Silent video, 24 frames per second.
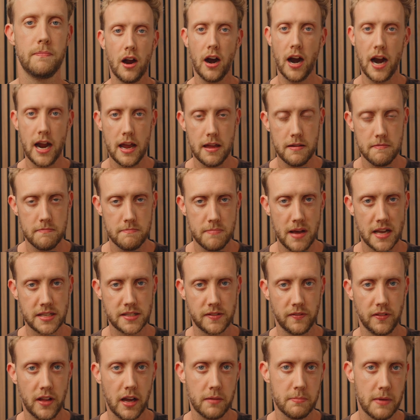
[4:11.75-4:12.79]
All right,
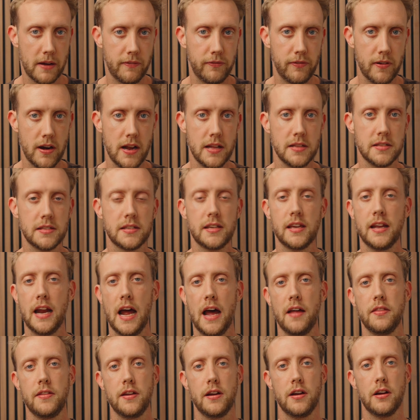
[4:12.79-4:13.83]
best of luck, my friends. Get
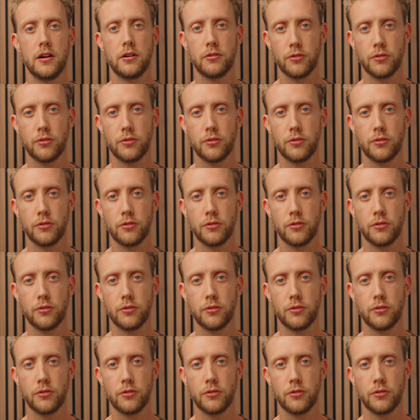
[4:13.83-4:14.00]
out there,